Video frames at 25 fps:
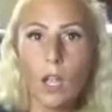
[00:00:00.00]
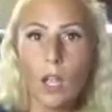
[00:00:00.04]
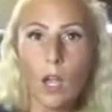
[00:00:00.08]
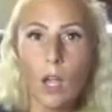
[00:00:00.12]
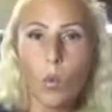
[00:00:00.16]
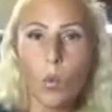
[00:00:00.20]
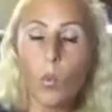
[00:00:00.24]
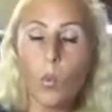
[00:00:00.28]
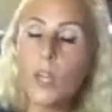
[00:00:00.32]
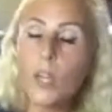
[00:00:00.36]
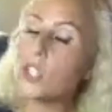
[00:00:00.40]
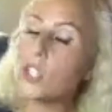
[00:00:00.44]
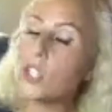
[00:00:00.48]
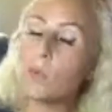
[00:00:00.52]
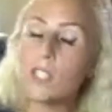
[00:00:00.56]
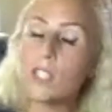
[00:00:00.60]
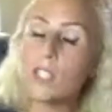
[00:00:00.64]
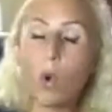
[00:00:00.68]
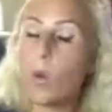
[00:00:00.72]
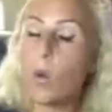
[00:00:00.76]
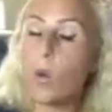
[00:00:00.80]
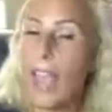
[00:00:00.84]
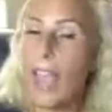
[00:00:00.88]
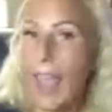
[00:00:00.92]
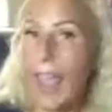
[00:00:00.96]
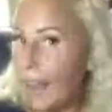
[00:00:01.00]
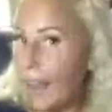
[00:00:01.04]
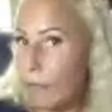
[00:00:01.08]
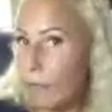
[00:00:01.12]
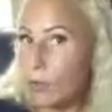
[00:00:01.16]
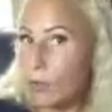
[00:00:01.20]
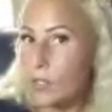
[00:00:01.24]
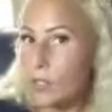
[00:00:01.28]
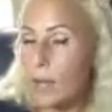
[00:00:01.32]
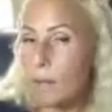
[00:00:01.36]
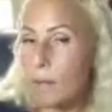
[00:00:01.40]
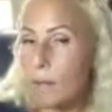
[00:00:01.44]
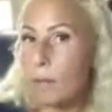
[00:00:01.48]
which was okay for
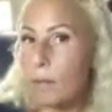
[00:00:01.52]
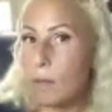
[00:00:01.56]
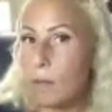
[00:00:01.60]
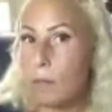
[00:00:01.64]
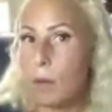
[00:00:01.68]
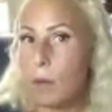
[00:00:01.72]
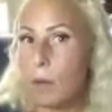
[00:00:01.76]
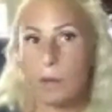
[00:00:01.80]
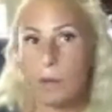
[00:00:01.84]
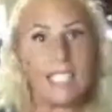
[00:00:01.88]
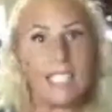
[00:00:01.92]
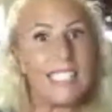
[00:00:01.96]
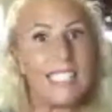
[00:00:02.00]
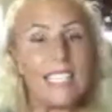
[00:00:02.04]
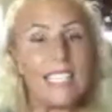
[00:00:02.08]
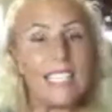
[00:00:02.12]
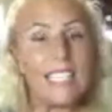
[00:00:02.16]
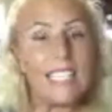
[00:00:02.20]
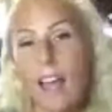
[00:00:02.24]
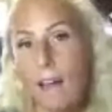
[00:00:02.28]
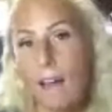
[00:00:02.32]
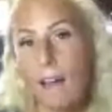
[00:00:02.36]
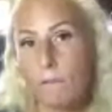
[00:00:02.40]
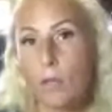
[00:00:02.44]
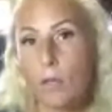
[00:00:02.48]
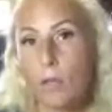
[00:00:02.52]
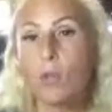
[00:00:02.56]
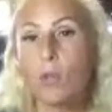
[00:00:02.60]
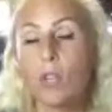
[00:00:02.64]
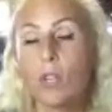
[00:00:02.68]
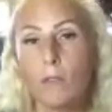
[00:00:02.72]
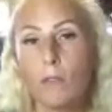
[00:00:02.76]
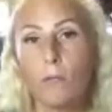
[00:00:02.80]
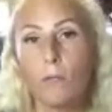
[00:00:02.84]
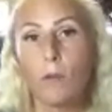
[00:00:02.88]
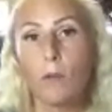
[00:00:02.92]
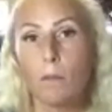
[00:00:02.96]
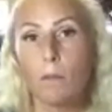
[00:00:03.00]
some people, but did not do
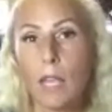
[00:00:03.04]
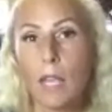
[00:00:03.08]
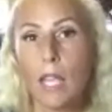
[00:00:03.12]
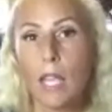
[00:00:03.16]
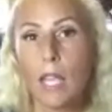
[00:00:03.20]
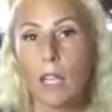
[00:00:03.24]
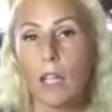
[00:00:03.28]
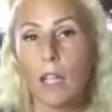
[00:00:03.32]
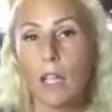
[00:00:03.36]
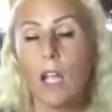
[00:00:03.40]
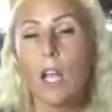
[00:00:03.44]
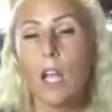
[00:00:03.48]
good for me.